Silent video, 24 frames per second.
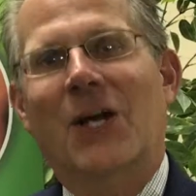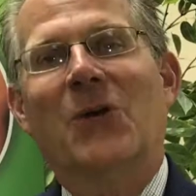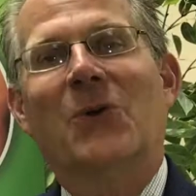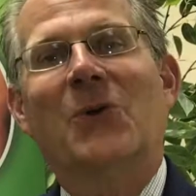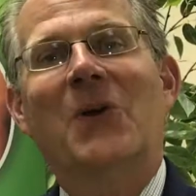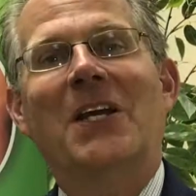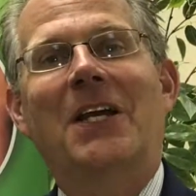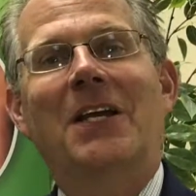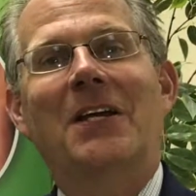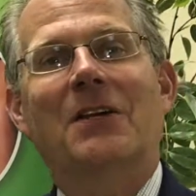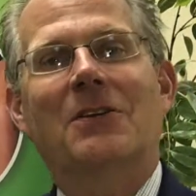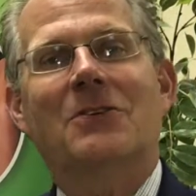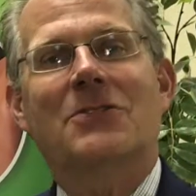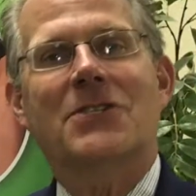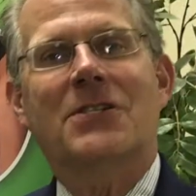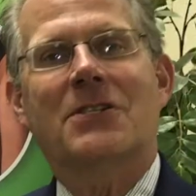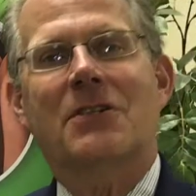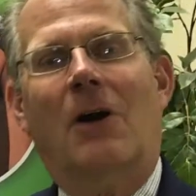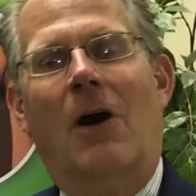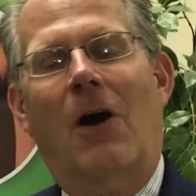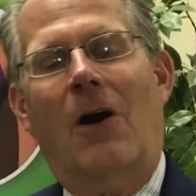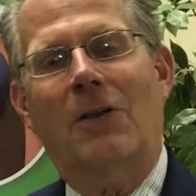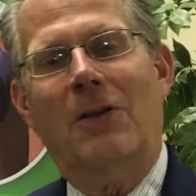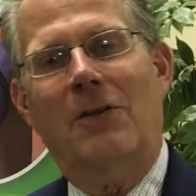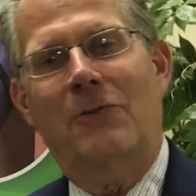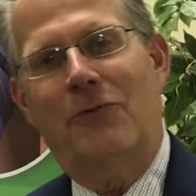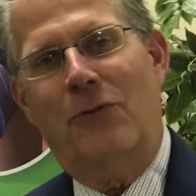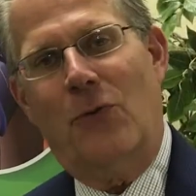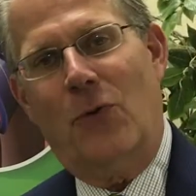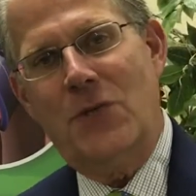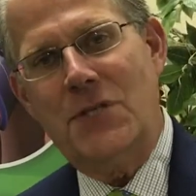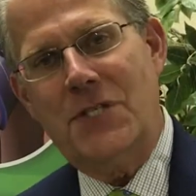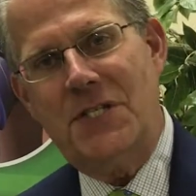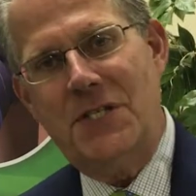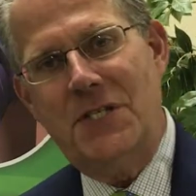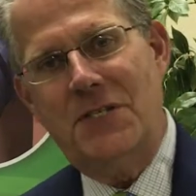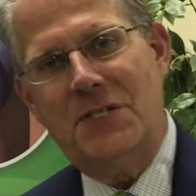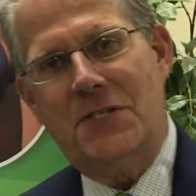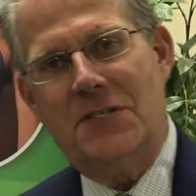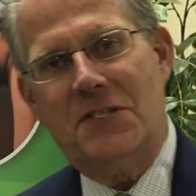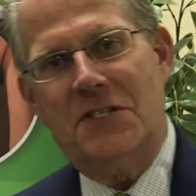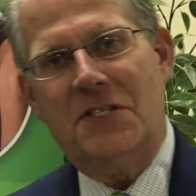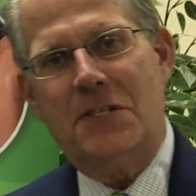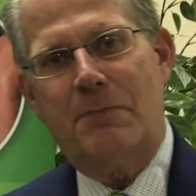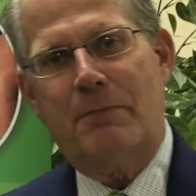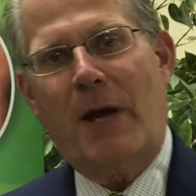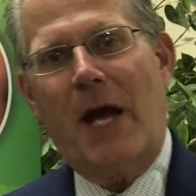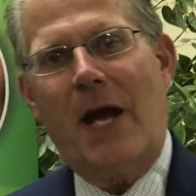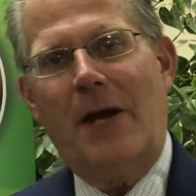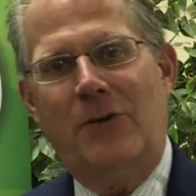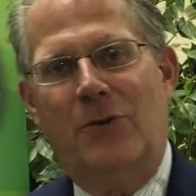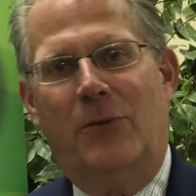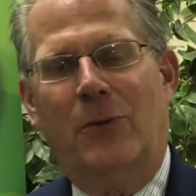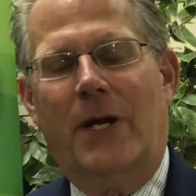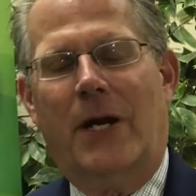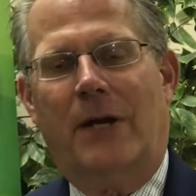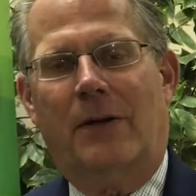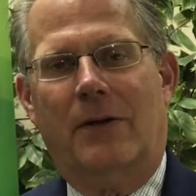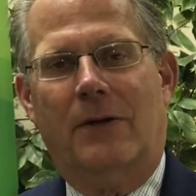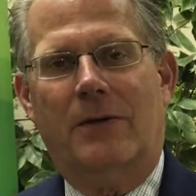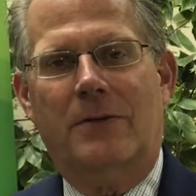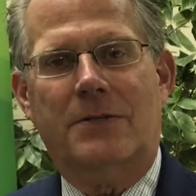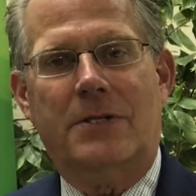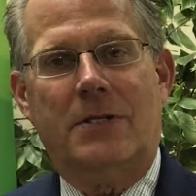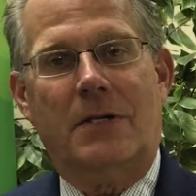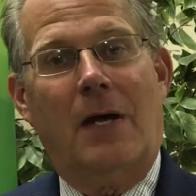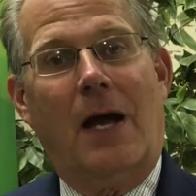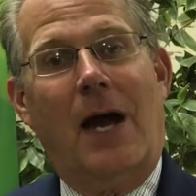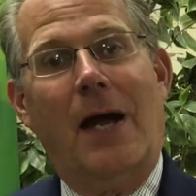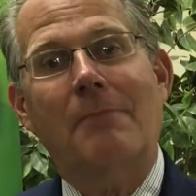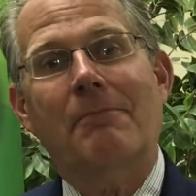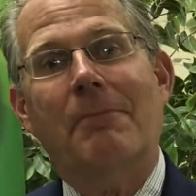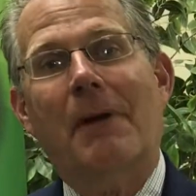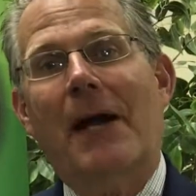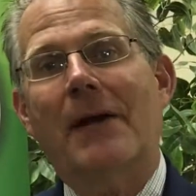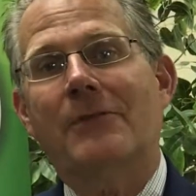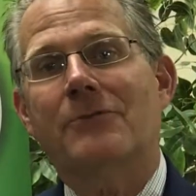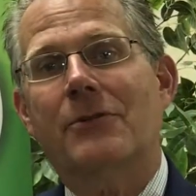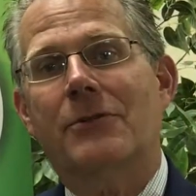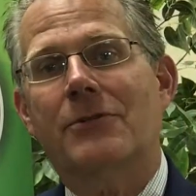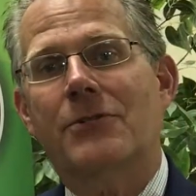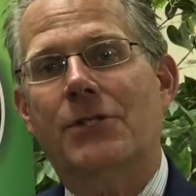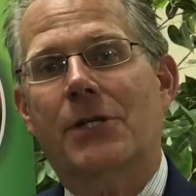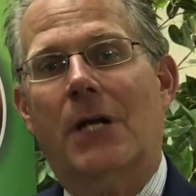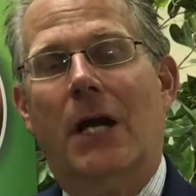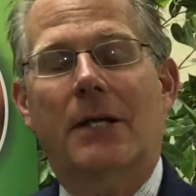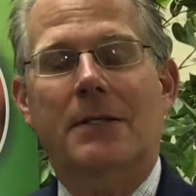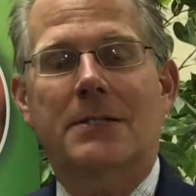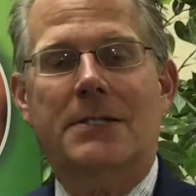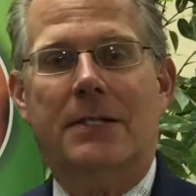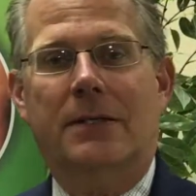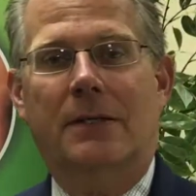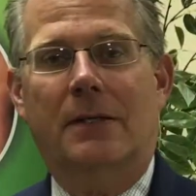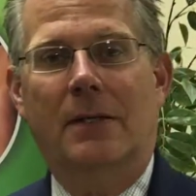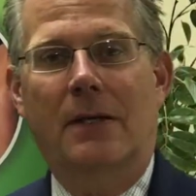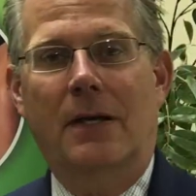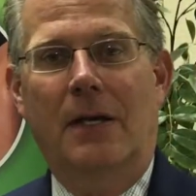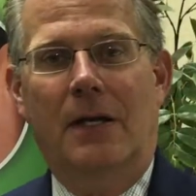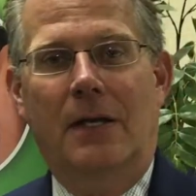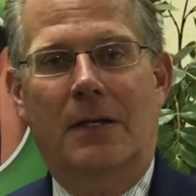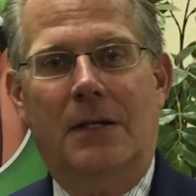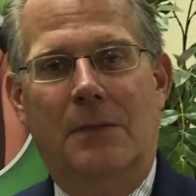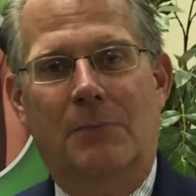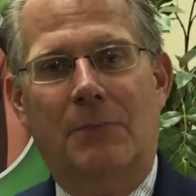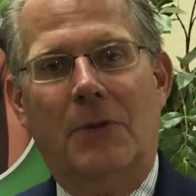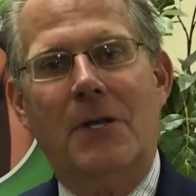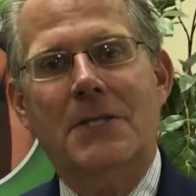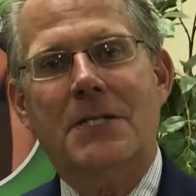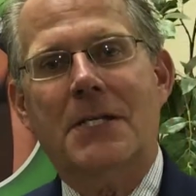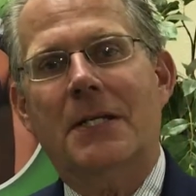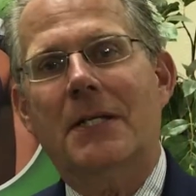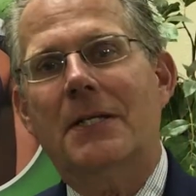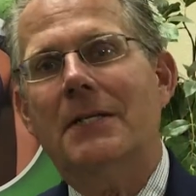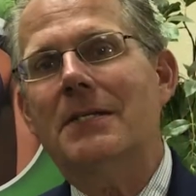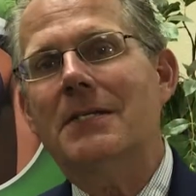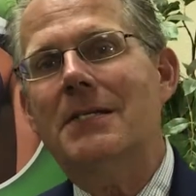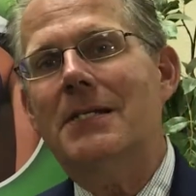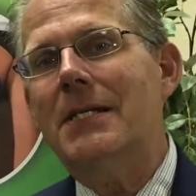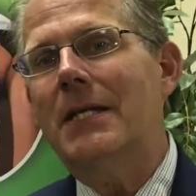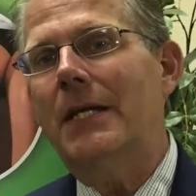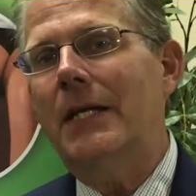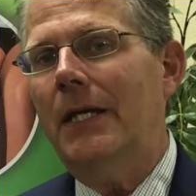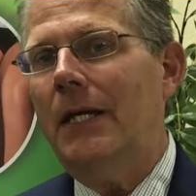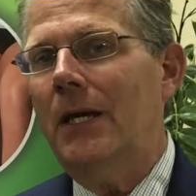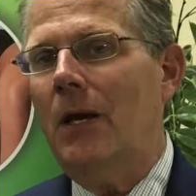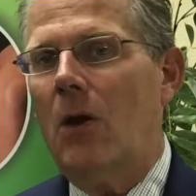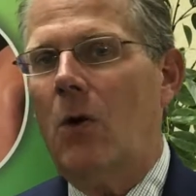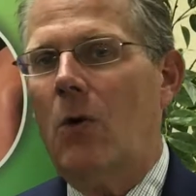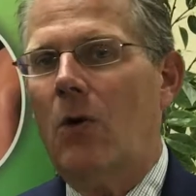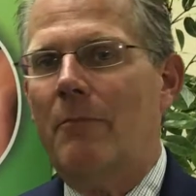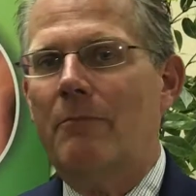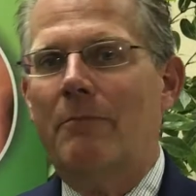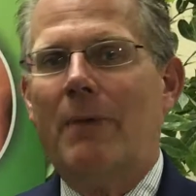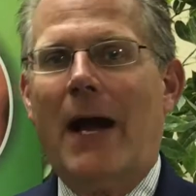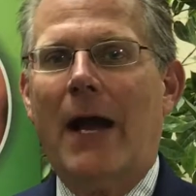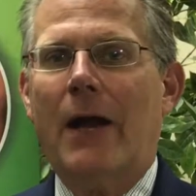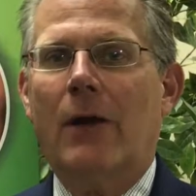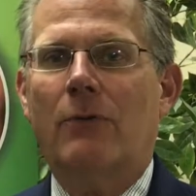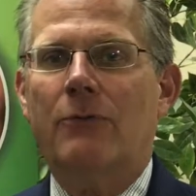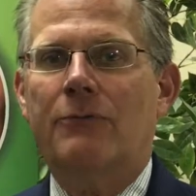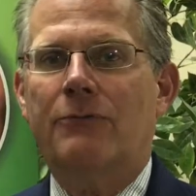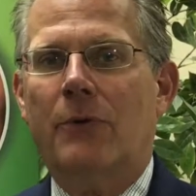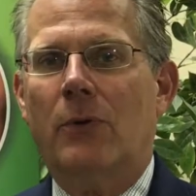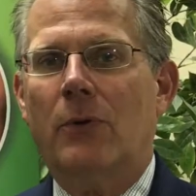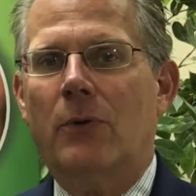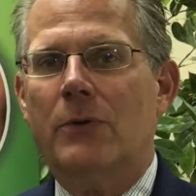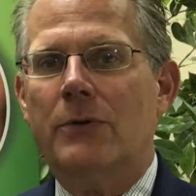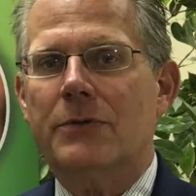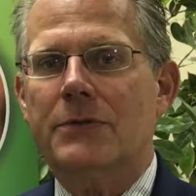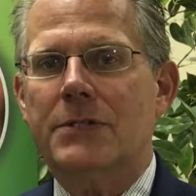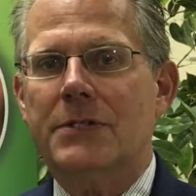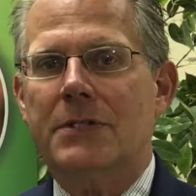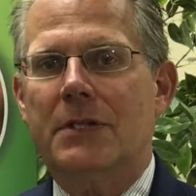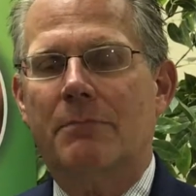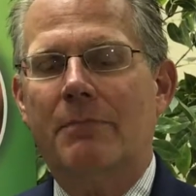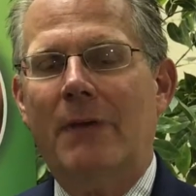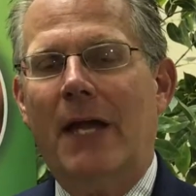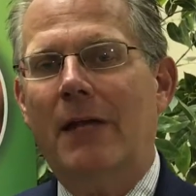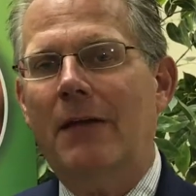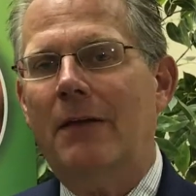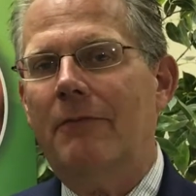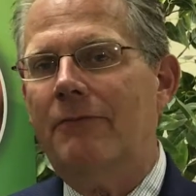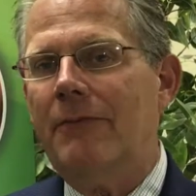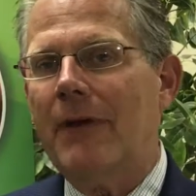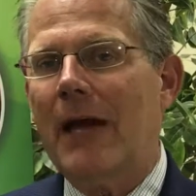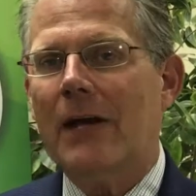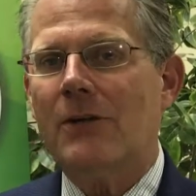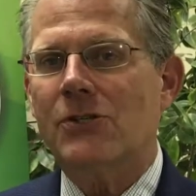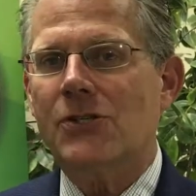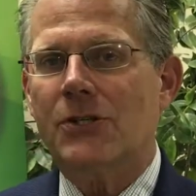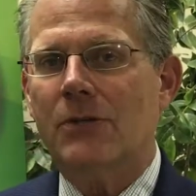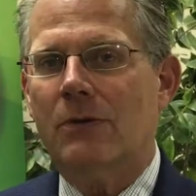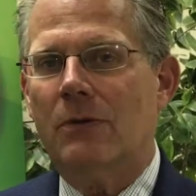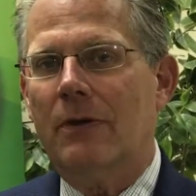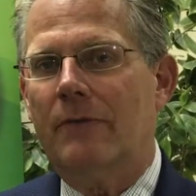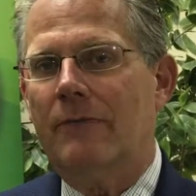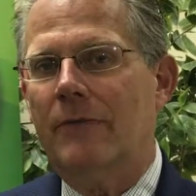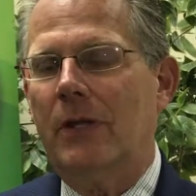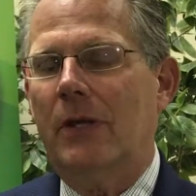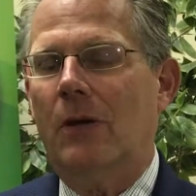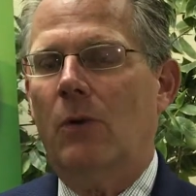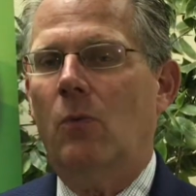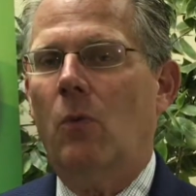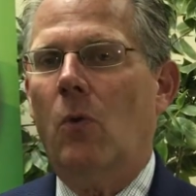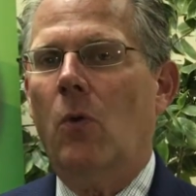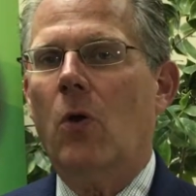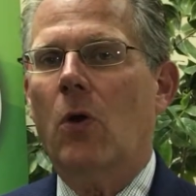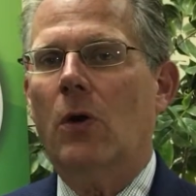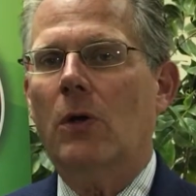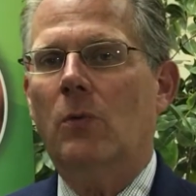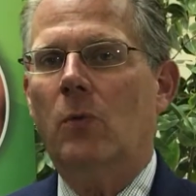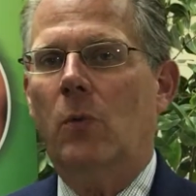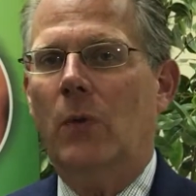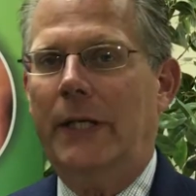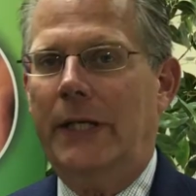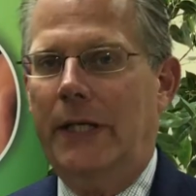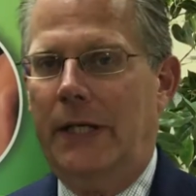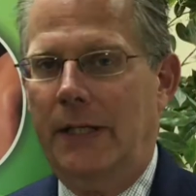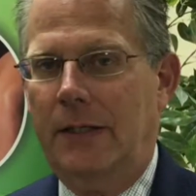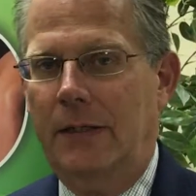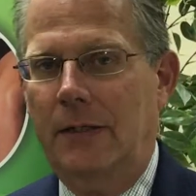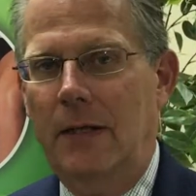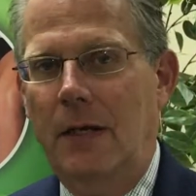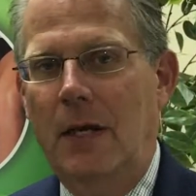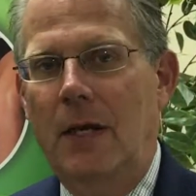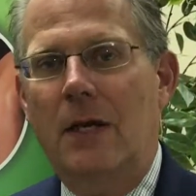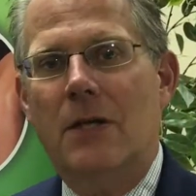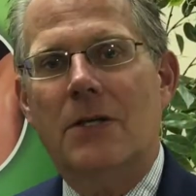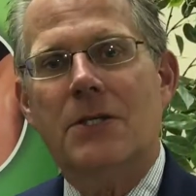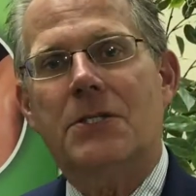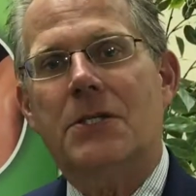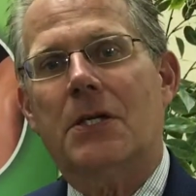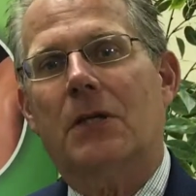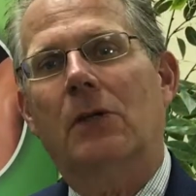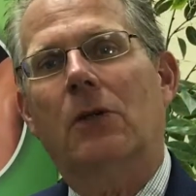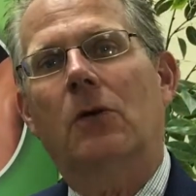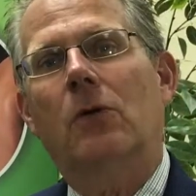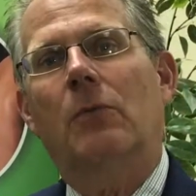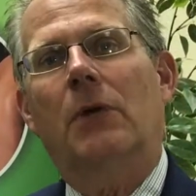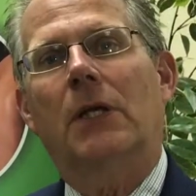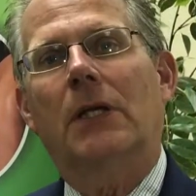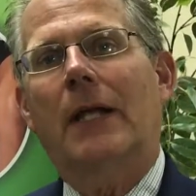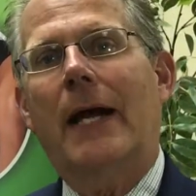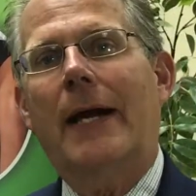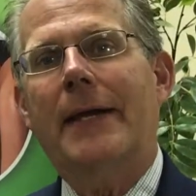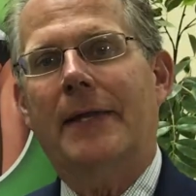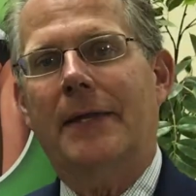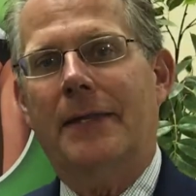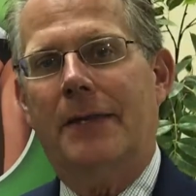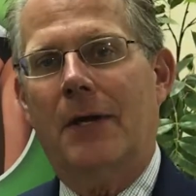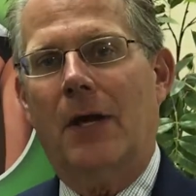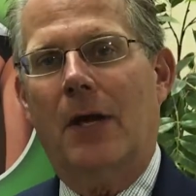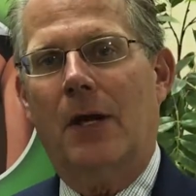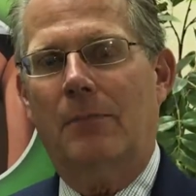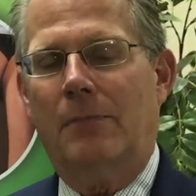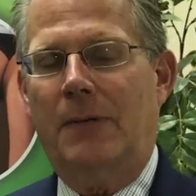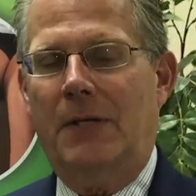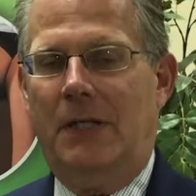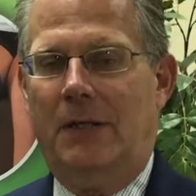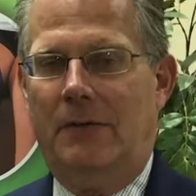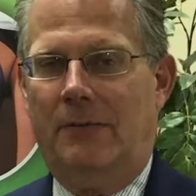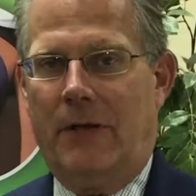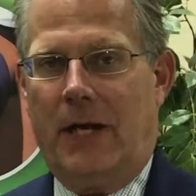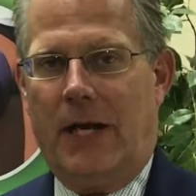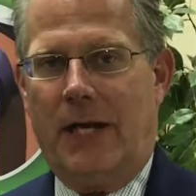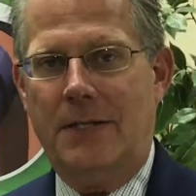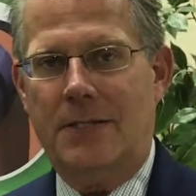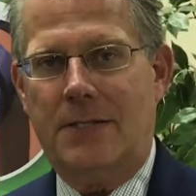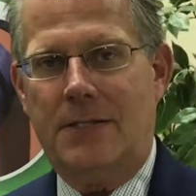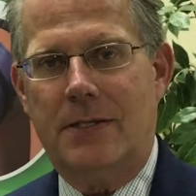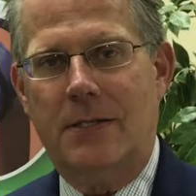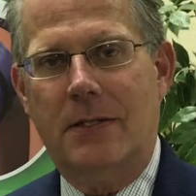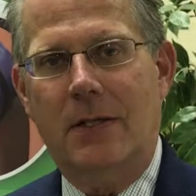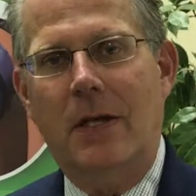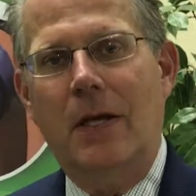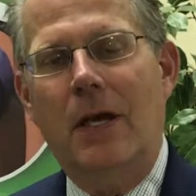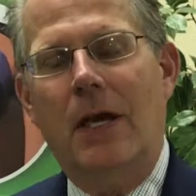Greetings to all the Four Seasons spa directors. I'm Patrick Johnson, the president and CEO of BioPhotos, the manufacturer of the award-winning Celluma light therapy device.